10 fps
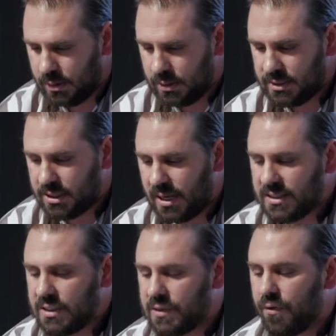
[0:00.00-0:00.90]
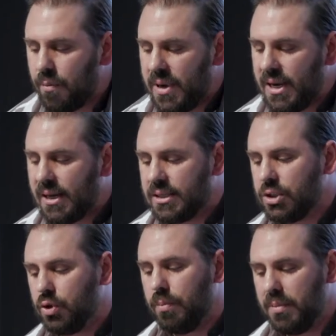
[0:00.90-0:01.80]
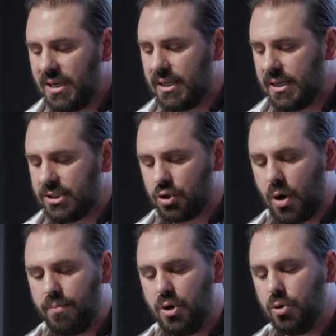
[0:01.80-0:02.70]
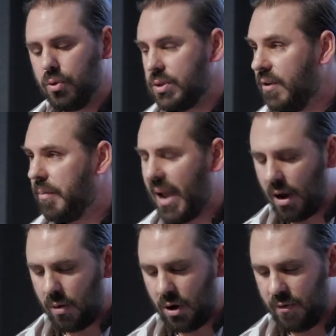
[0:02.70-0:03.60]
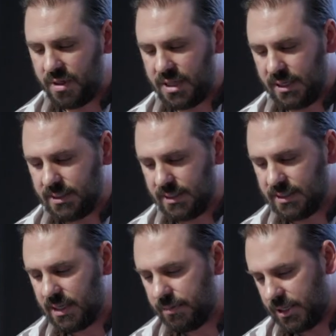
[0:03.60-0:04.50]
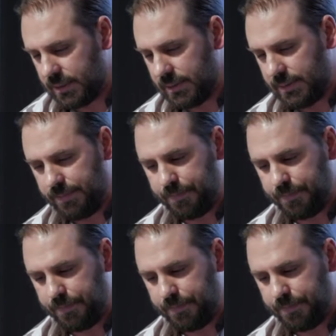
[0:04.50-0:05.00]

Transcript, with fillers: the sciences from being understood merely as tribunals of power over things and subjects.